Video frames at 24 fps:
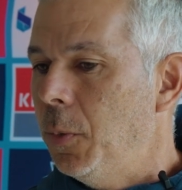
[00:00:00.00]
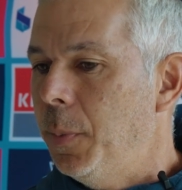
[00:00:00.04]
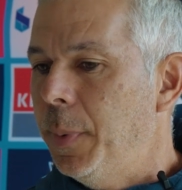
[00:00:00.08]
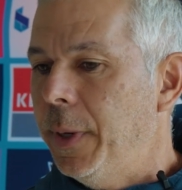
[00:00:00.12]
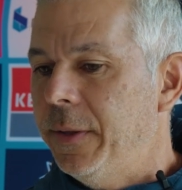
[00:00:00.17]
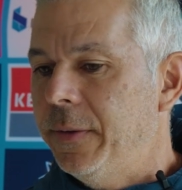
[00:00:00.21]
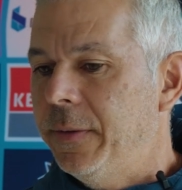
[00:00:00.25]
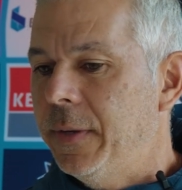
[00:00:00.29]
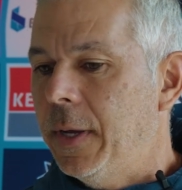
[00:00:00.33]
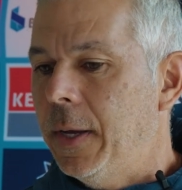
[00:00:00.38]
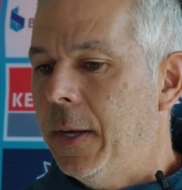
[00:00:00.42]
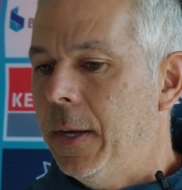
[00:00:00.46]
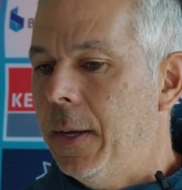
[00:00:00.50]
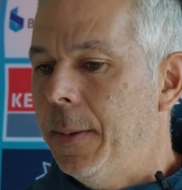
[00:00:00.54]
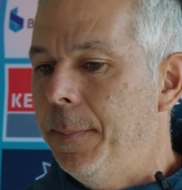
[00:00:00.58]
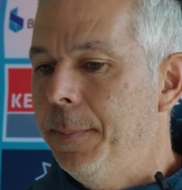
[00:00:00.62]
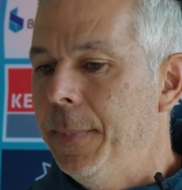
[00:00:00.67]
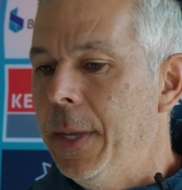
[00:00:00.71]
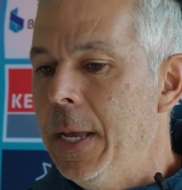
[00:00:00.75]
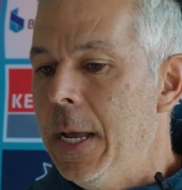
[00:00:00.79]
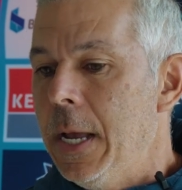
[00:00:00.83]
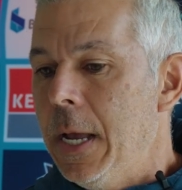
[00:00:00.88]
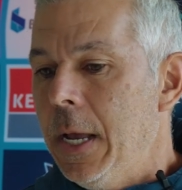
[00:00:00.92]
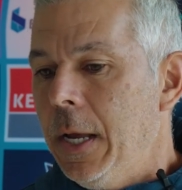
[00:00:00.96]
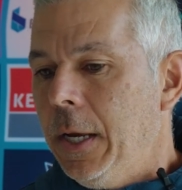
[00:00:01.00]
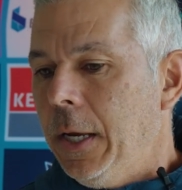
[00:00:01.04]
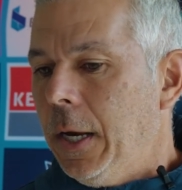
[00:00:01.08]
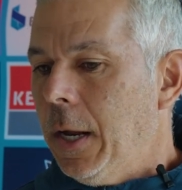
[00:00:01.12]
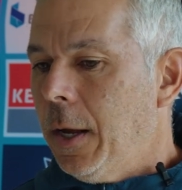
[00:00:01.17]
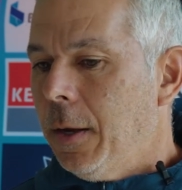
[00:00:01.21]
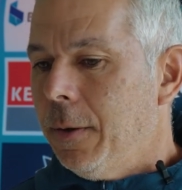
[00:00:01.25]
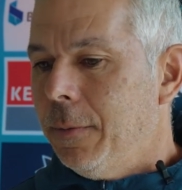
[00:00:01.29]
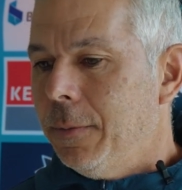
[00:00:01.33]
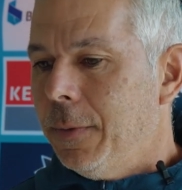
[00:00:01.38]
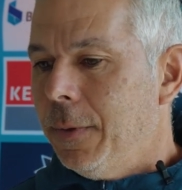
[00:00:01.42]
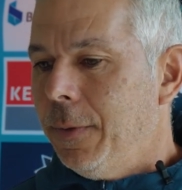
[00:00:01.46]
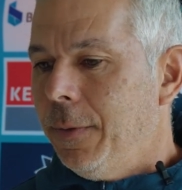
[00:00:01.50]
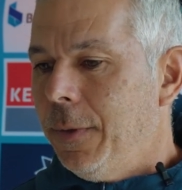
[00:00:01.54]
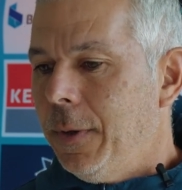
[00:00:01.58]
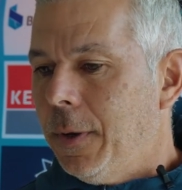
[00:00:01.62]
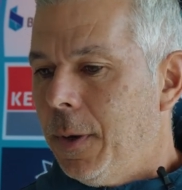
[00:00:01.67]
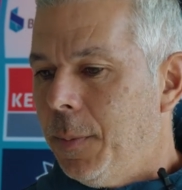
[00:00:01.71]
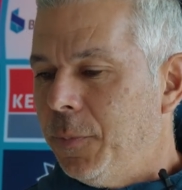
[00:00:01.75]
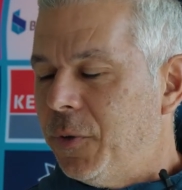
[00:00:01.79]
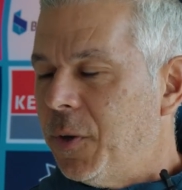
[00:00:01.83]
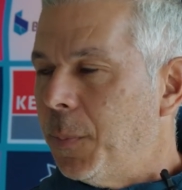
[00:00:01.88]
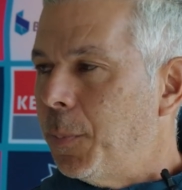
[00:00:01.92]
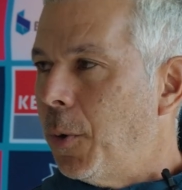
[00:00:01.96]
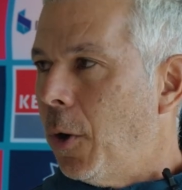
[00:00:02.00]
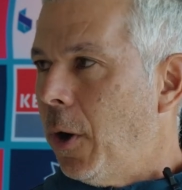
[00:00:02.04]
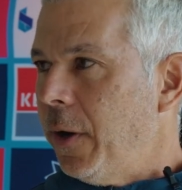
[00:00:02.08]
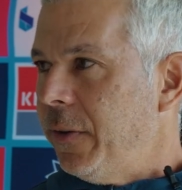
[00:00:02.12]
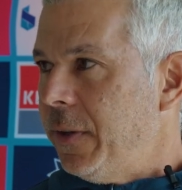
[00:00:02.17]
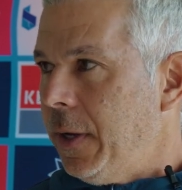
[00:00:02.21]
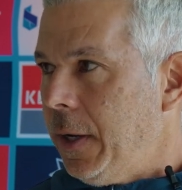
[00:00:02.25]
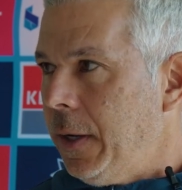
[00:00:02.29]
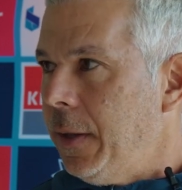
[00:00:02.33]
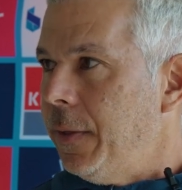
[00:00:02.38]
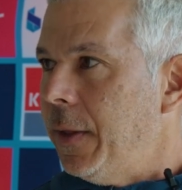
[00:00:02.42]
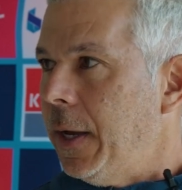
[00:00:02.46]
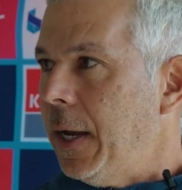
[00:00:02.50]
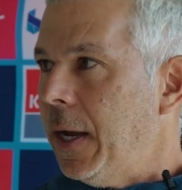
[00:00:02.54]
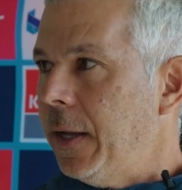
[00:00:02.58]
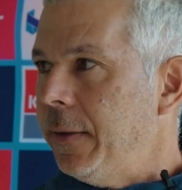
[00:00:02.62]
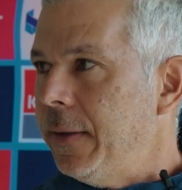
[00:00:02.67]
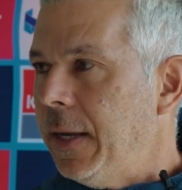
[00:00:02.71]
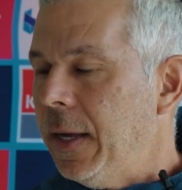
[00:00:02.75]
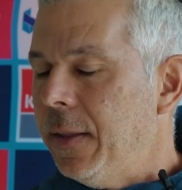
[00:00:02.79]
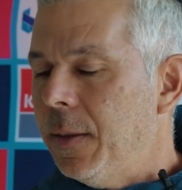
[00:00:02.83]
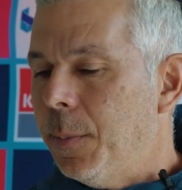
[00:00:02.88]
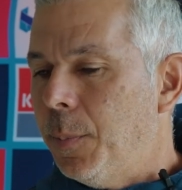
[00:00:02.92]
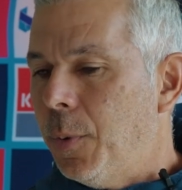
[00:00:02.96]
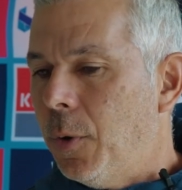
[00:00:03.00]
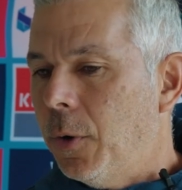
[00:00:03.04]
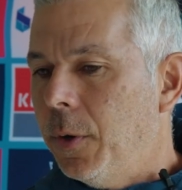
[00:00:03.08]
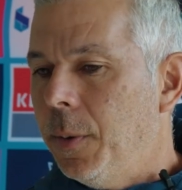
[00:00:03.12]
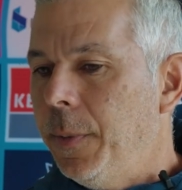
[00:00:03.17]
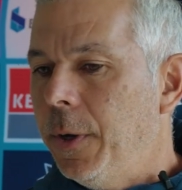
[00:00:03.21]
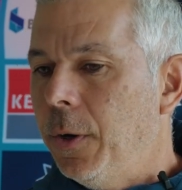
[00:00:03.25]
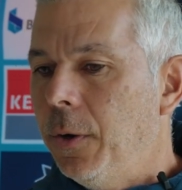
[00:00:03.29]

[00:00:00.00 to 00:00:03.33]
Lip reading: But I'm surprised they are down the bottom.